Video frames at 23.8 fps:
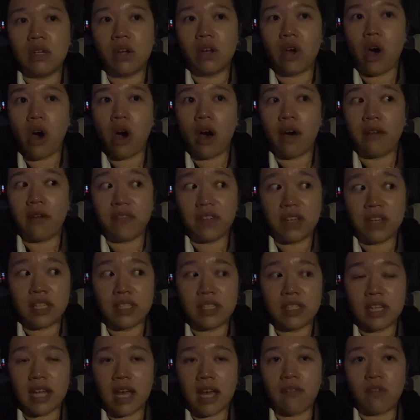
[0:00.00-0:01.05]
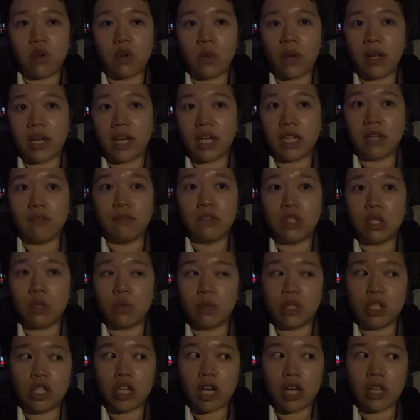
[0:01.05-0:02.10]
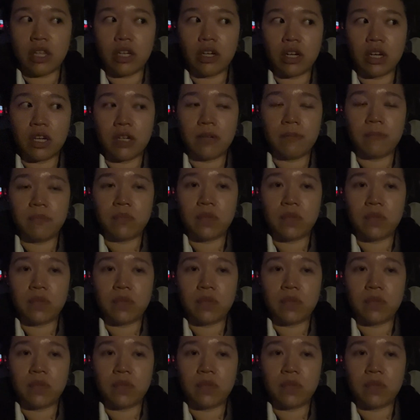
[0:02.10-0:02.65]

office and everyone kind of knew each other.